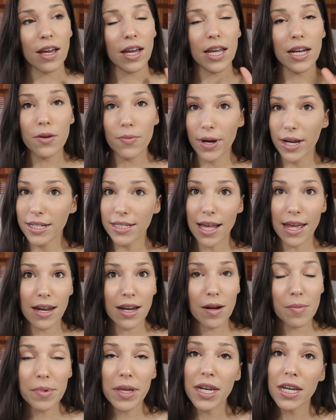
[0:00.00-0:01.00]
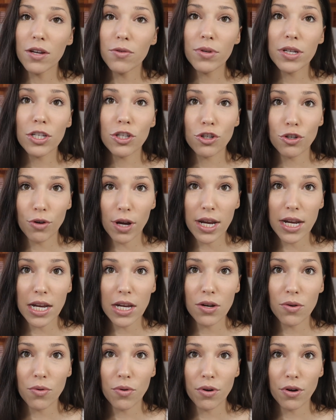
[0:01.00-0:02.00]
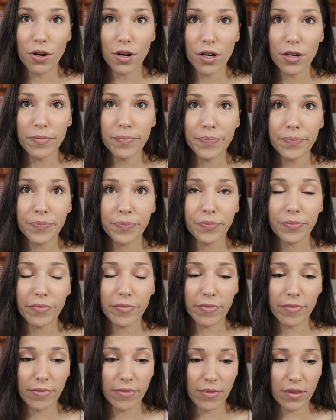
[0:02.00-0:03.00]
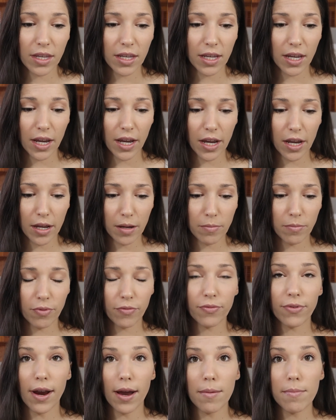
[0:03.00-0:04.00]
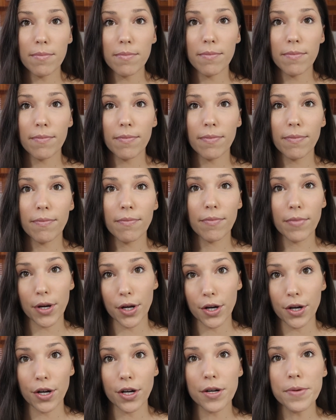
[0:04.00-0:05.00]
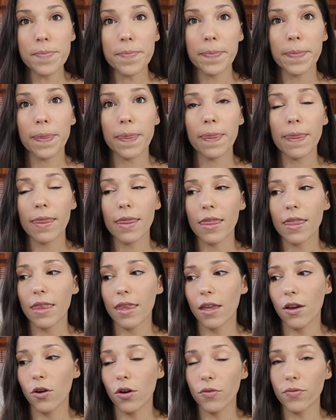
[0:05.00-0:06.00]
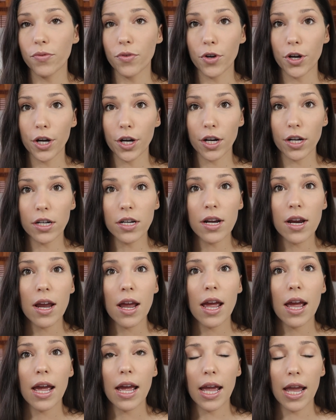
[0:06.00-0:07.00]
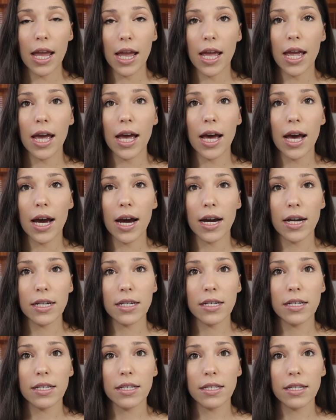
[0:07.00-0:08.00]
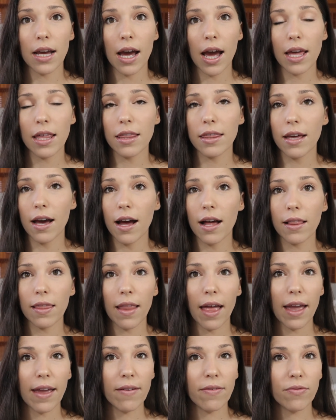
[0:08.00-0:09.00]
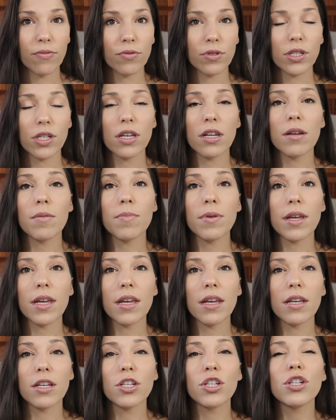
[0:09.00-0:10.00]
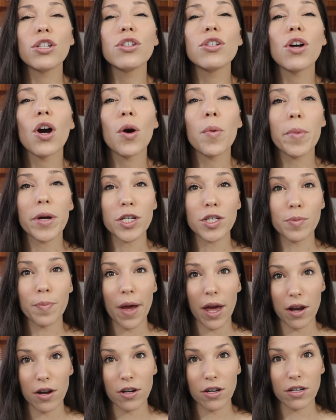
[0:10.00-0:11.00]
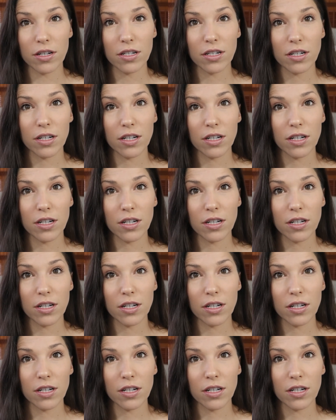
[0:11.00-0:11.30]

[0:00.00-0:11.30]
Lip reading: Anyways, I ended up getting a restraining order from her, or for her, and I thought life was gonna be so much better.